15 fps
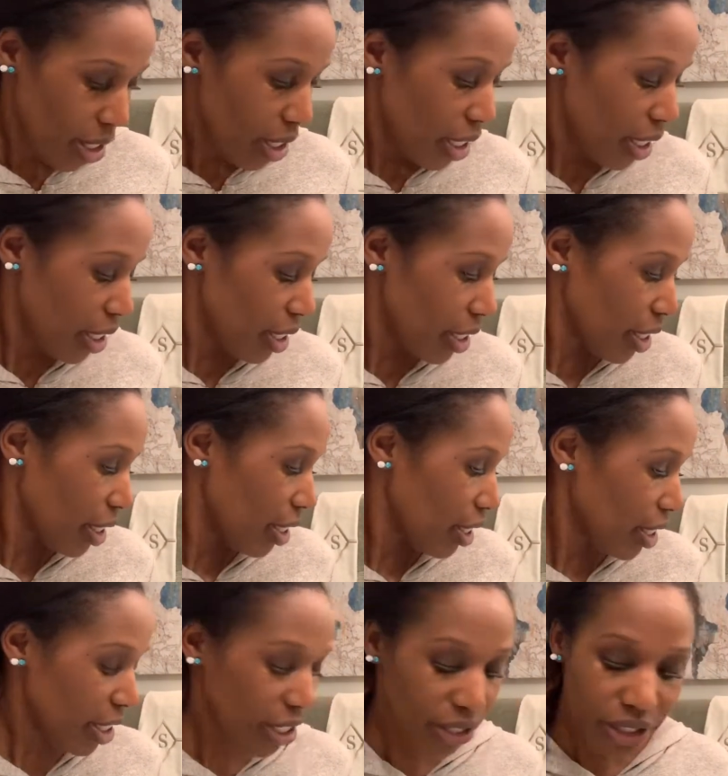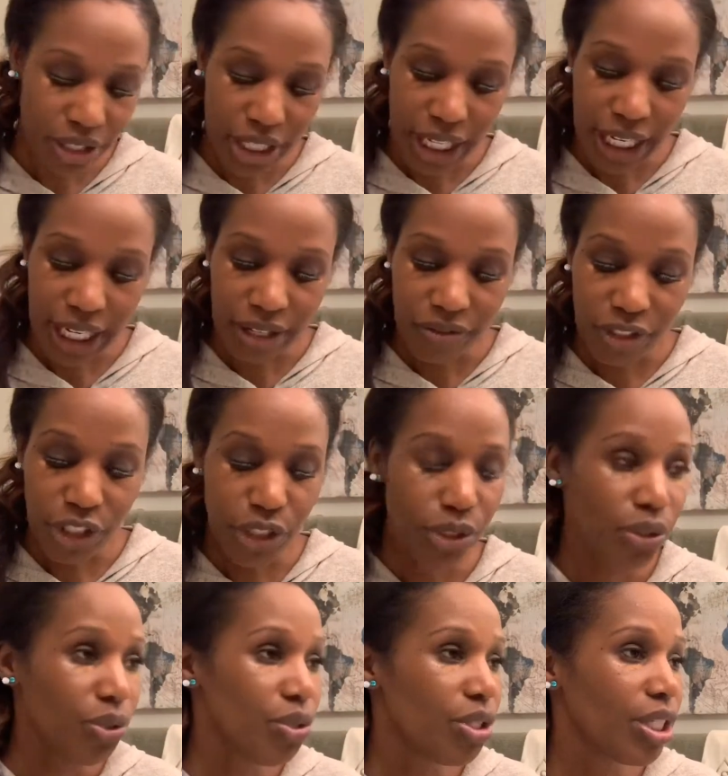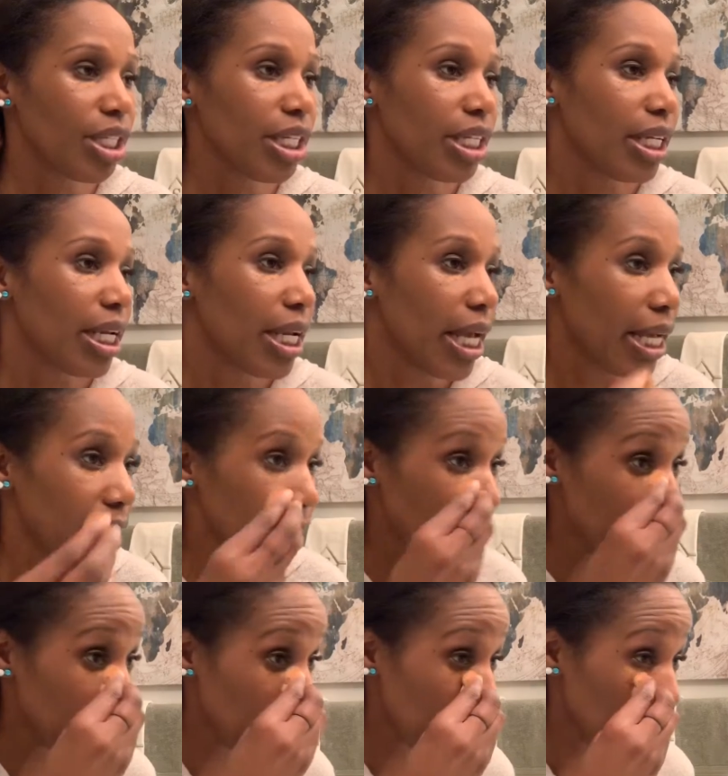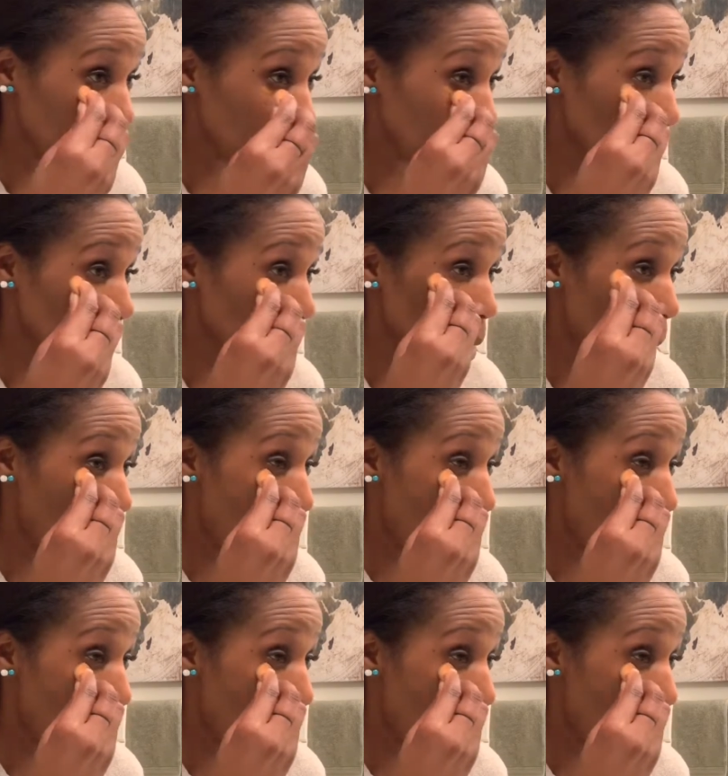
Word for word: it is a concealer that I've used and had success with.